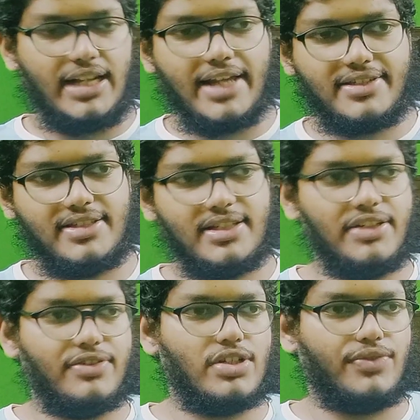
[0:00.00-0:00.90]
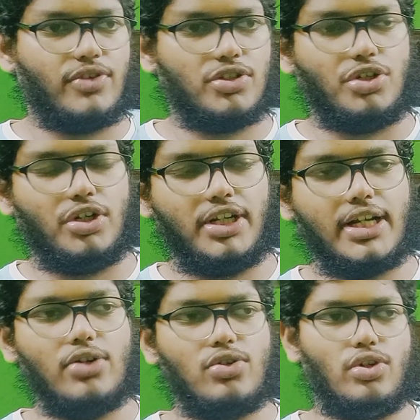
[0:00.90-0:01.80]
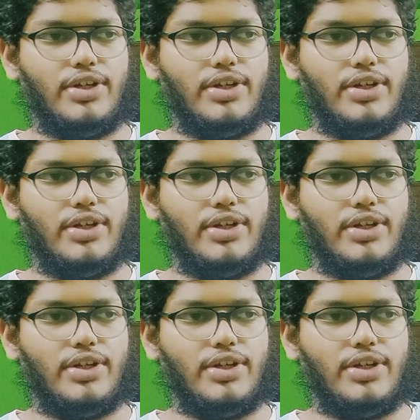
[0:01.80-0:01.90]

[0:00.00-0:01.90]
Last season it was of course Johnny Kauko.